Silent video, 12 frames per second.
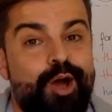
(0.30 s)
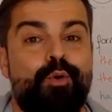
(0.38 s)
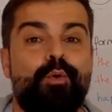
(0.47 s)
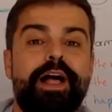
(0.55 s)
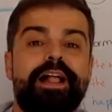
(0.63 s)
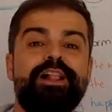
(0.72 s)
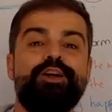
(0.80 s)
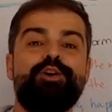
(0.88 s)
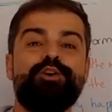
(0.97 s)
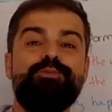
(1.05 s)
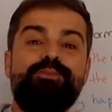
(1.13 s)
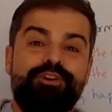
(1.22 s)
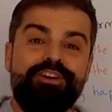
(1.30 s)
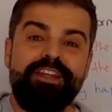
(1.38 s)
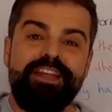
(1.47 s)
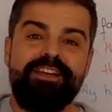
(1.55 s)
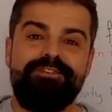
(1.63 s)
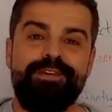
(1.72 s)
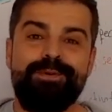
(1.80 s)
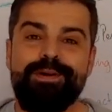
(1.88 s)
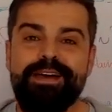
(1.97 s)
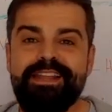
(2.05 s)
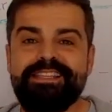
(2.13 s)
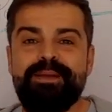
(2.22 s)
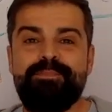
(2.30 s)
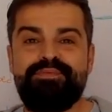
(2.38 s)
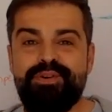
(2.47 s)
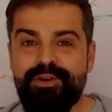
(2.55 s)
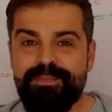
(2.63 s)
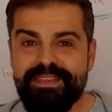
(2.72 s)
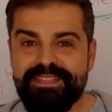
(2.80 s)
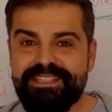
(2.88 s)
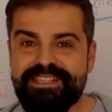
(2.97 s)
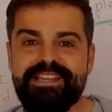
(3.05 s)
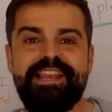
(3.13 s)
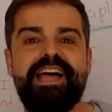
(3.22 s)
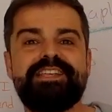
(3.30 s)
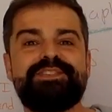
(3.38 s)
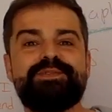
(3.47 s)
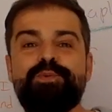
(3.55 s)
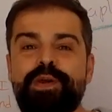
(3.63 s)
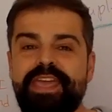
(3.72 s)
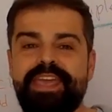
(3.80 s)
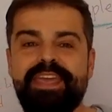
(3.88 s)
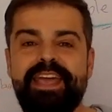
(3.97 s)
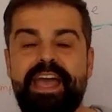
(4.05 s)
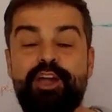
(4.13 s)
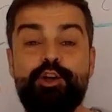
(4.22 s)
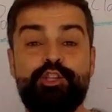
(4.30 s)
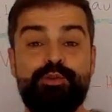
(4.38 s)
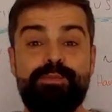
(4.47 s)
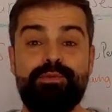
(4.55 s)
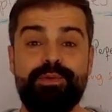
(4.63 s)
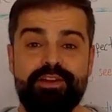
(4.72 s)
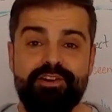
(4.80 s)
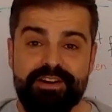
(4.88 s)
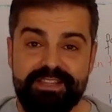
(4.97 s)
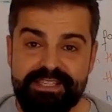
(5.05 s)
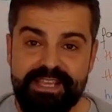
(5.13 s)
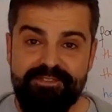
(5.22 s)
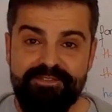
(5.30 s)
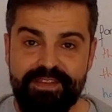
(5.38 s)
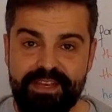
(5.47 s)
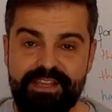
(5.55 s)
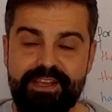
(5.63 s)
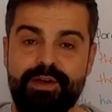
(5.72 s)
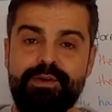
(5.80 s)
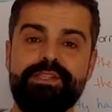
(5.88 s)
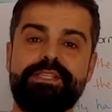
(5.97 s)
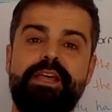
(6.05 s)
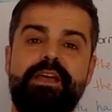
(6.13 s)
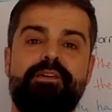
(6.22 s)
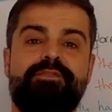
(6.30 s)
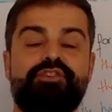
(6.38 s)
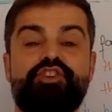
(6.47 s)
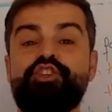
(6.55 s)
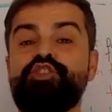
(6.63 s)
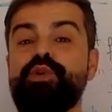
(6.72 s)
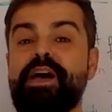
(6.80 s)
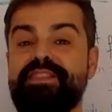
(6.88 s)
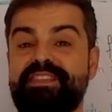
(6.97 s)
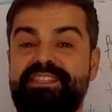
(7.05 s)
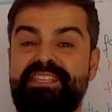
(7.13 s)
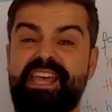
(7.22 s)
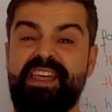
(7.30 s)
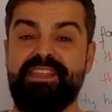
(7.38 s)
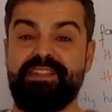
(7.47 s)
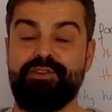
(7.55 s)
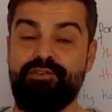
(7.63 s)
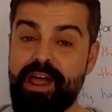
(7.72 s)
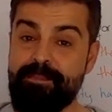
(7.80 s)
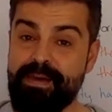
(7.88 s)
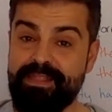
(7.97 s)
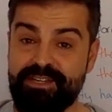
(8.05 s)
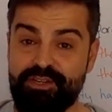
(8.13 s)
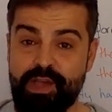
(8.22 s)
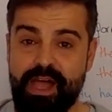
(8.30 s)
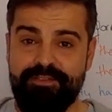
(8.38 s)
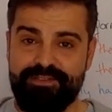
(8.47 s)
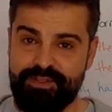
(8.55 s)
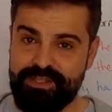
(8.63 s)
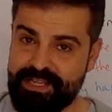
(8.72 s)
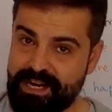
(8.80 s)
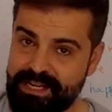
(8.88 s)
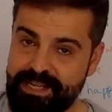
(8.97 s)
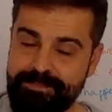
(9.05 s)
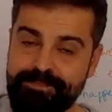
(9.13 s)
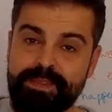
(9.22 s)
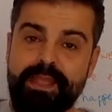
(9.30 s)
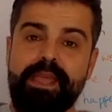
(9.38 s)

Well, good morning everyone. As I promised last week, I'm going to be recording some videos for you to understand the grammar that you have to study.